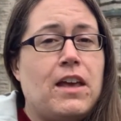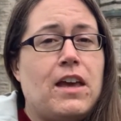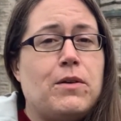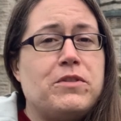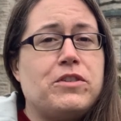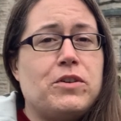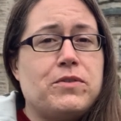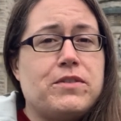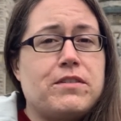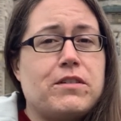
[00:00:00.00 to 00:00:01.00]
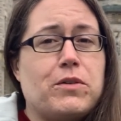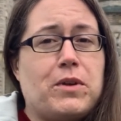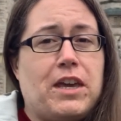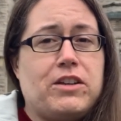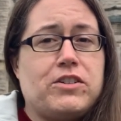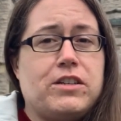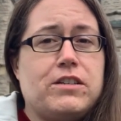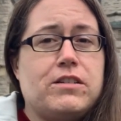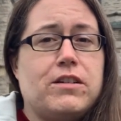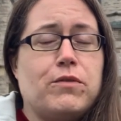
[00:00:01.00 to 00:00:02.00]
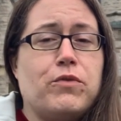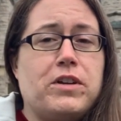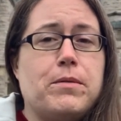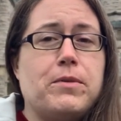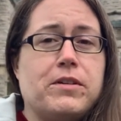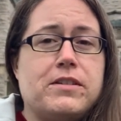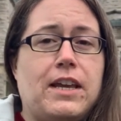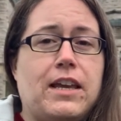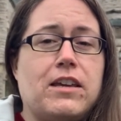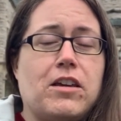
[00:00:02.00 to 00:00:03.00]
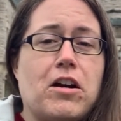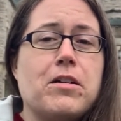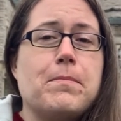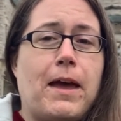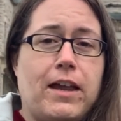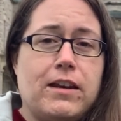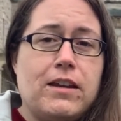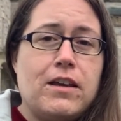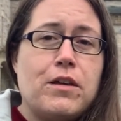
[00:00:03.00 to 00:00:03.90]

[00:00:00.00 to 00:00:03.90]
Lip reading: And it was used as a location to rehabilitate young men